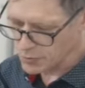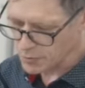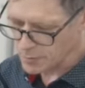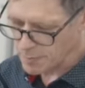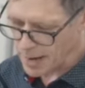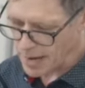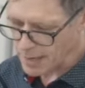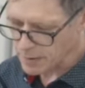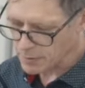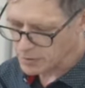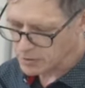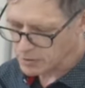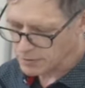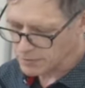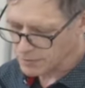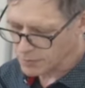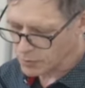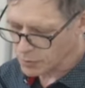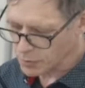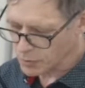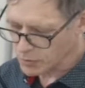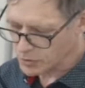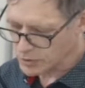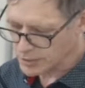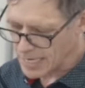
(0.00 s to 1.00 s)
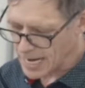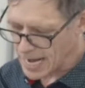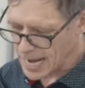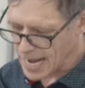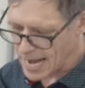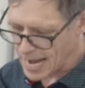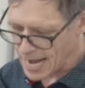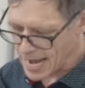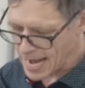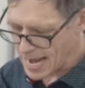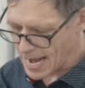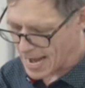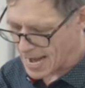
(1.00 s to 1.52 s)
it backwards and forwards,
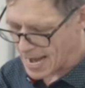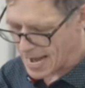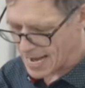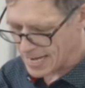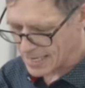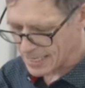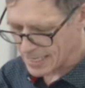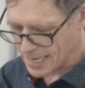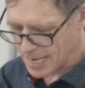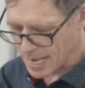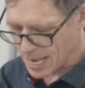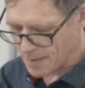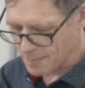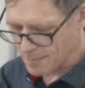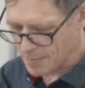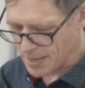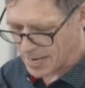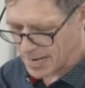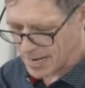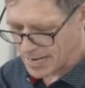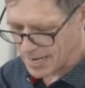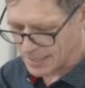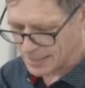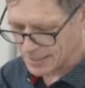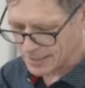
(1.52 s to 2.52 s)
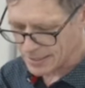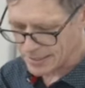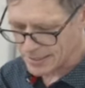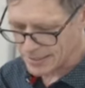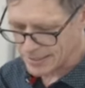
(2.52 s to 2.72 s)
and up and